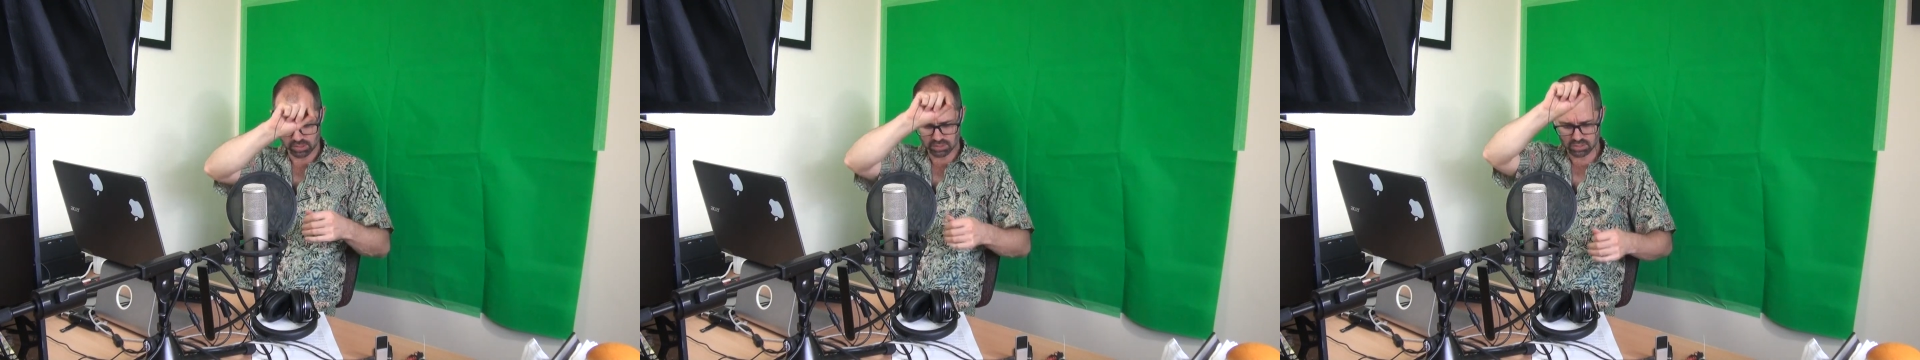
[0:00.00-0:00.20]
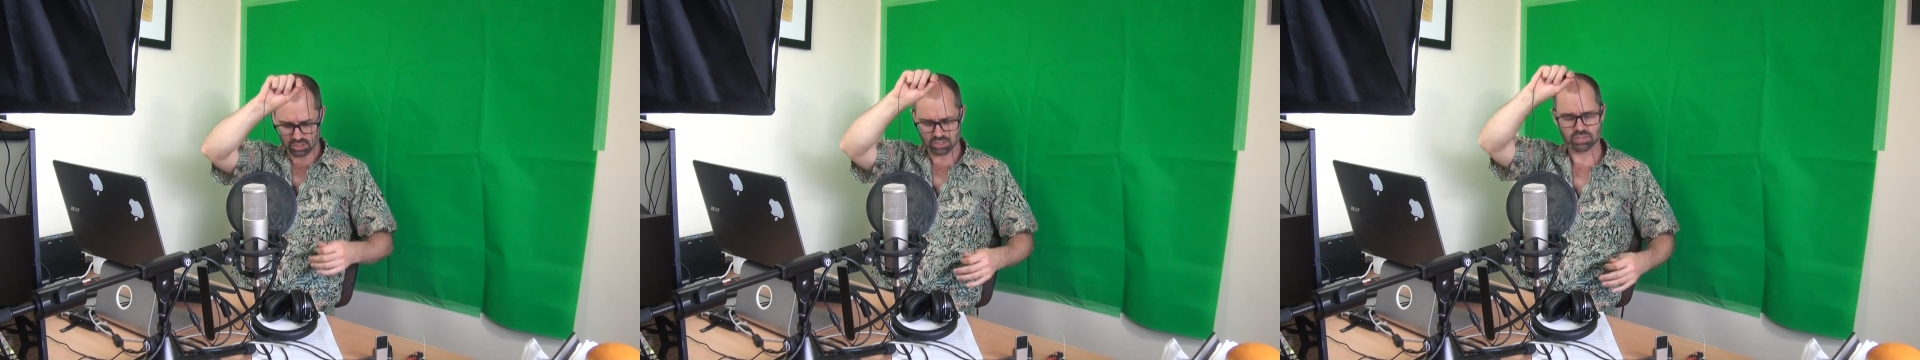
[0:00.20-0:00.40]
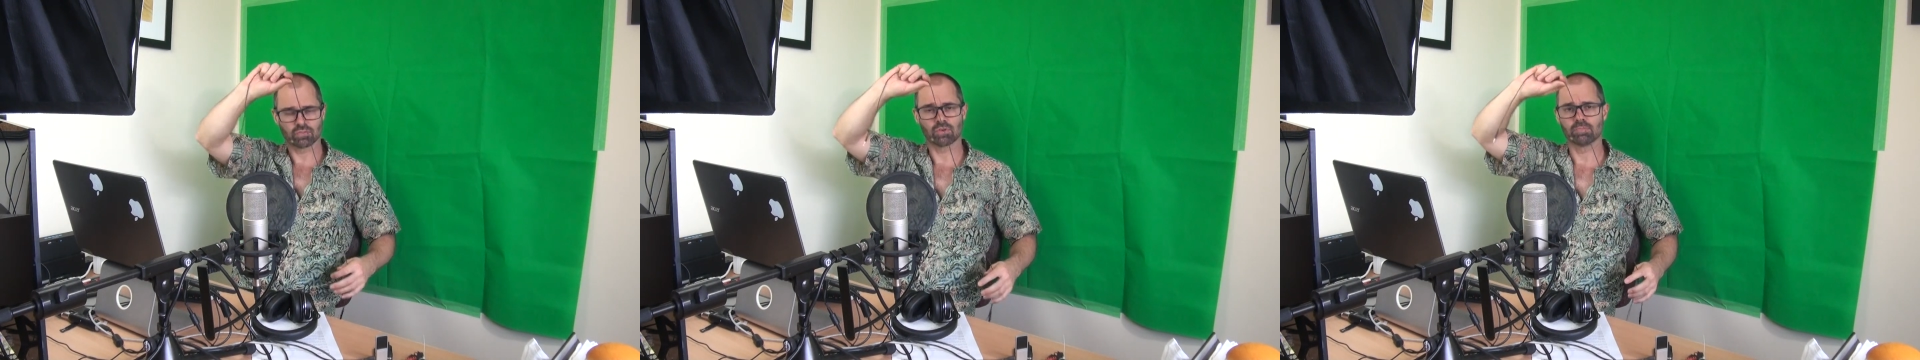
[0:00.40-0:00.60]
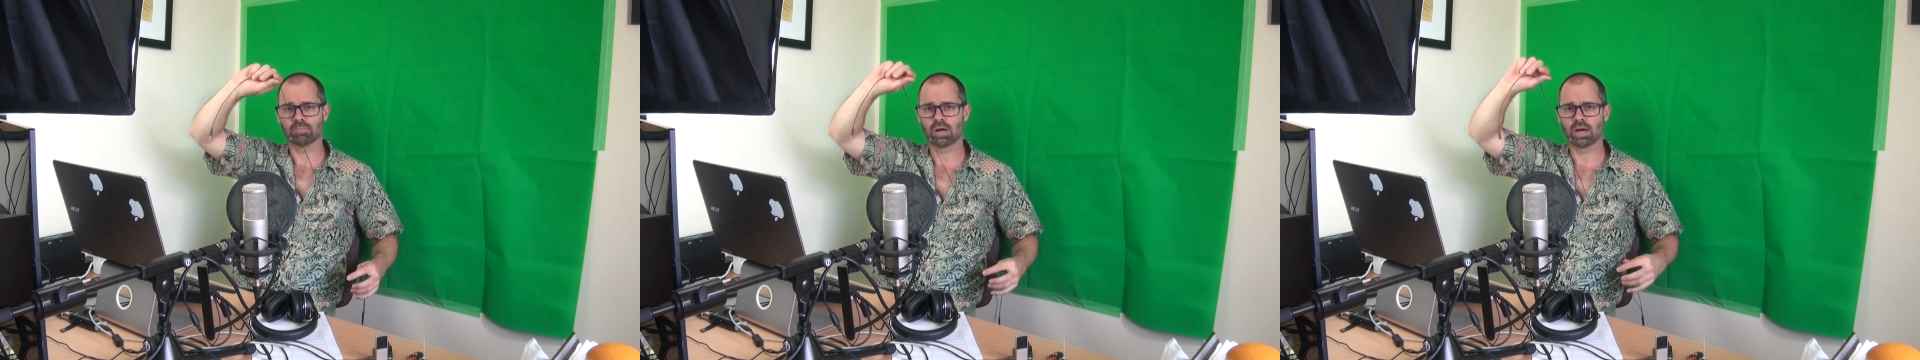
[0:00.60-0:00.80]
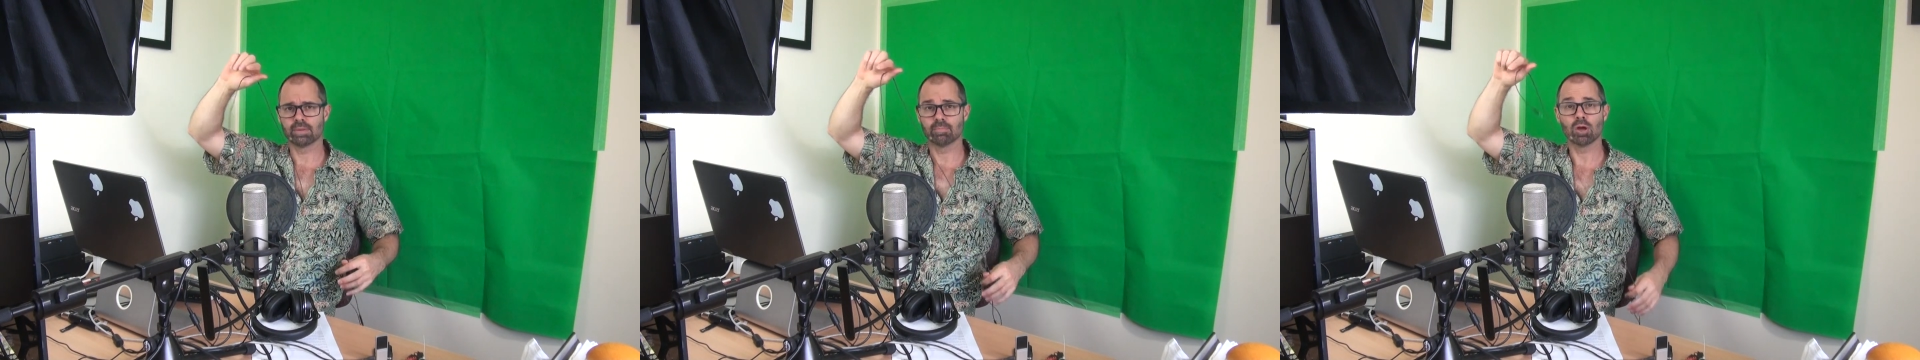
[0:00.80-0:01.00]
this is just from
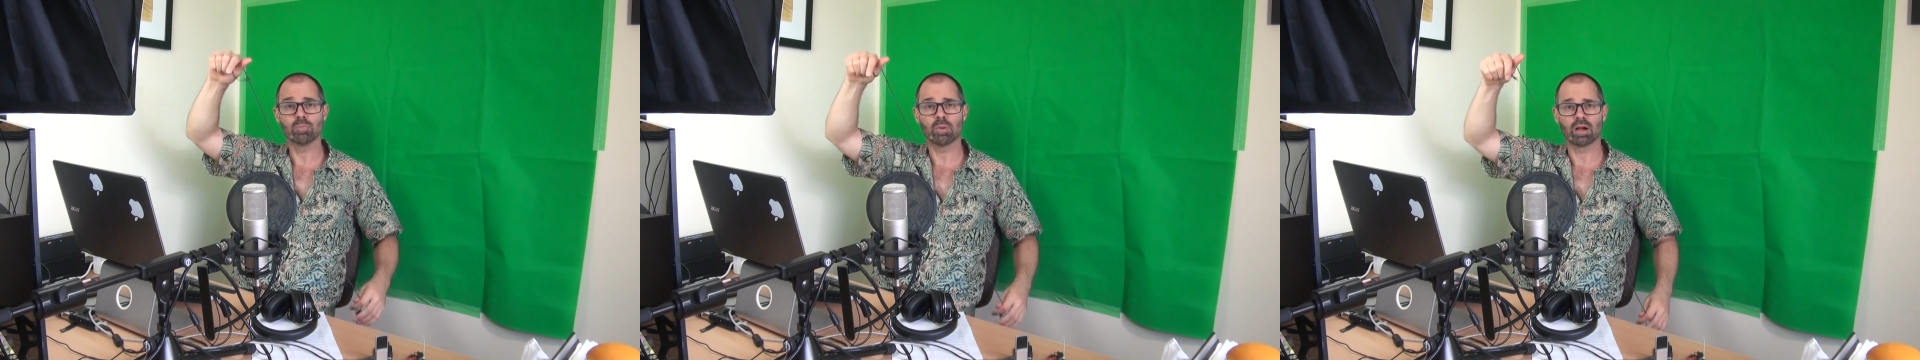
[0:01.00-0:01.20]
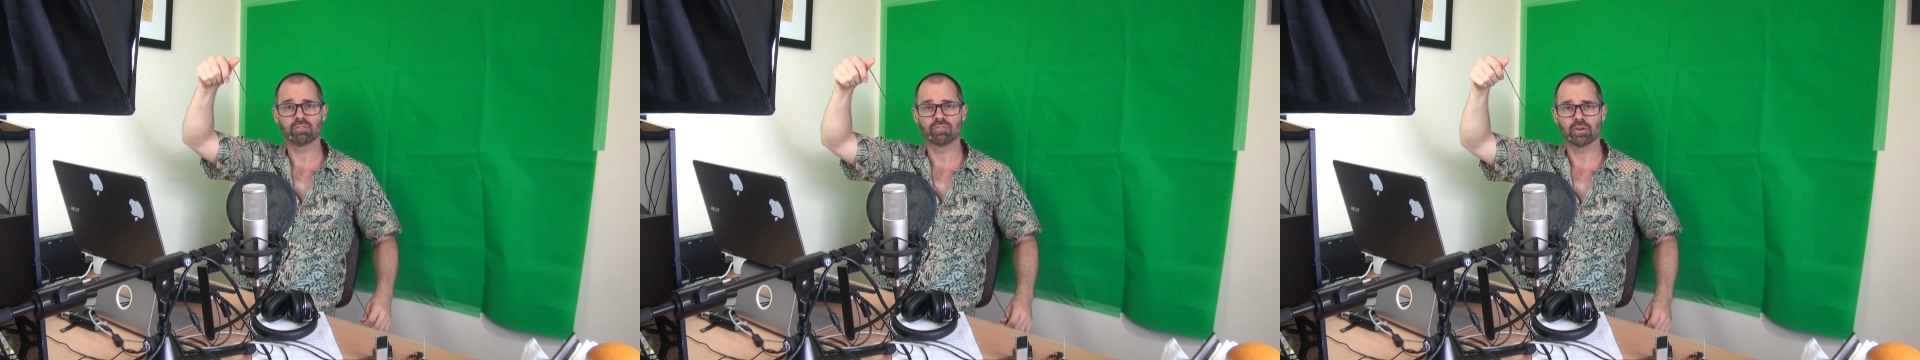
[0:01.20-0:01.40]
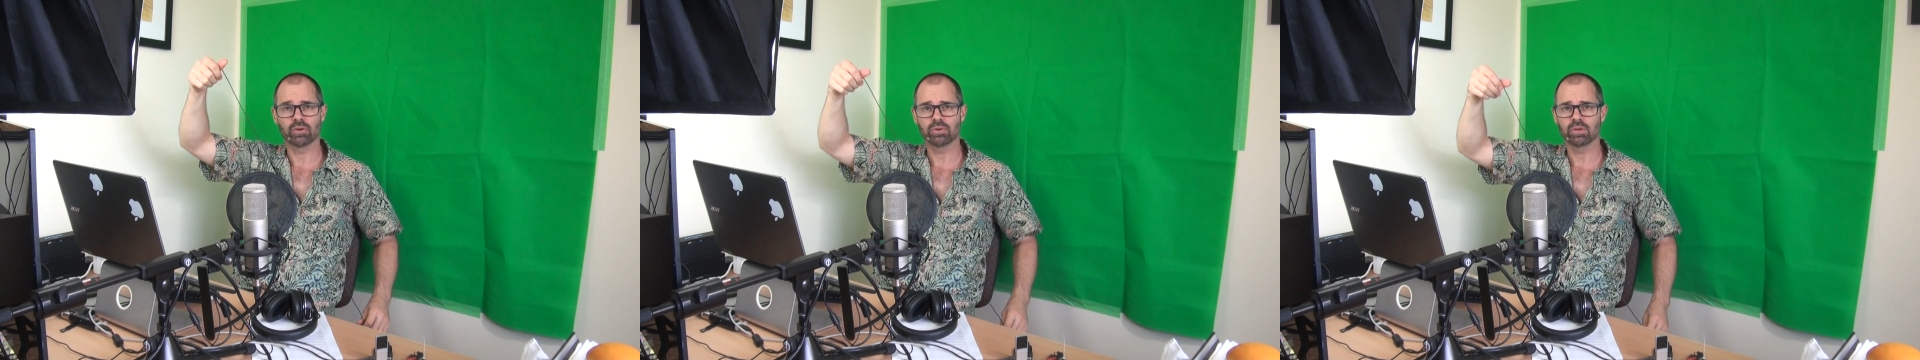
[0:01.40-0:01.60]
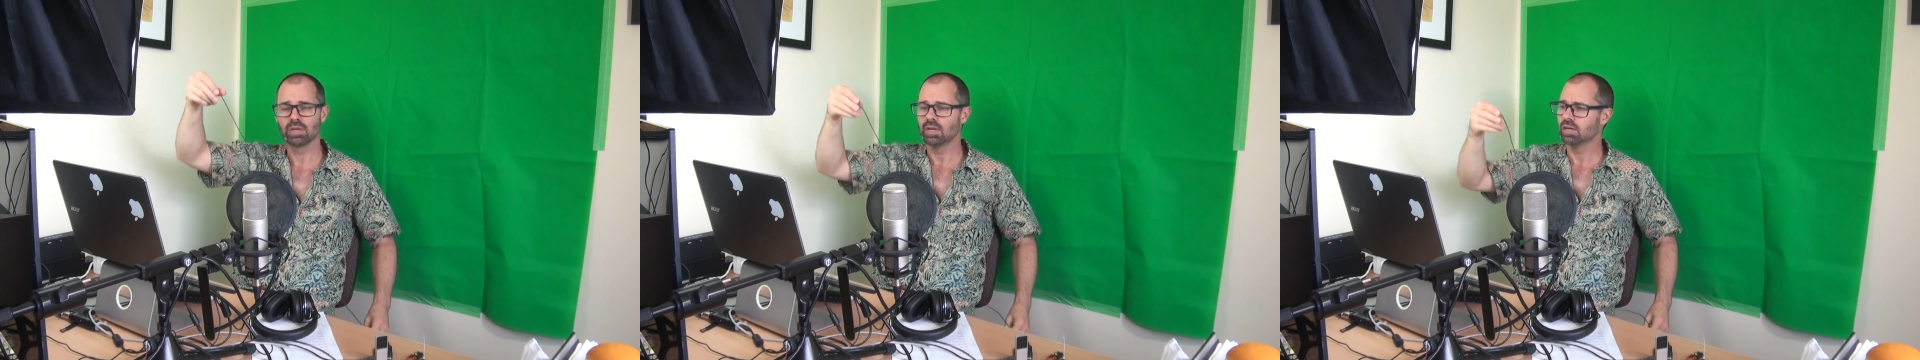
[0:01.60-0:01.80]
my mobile phone.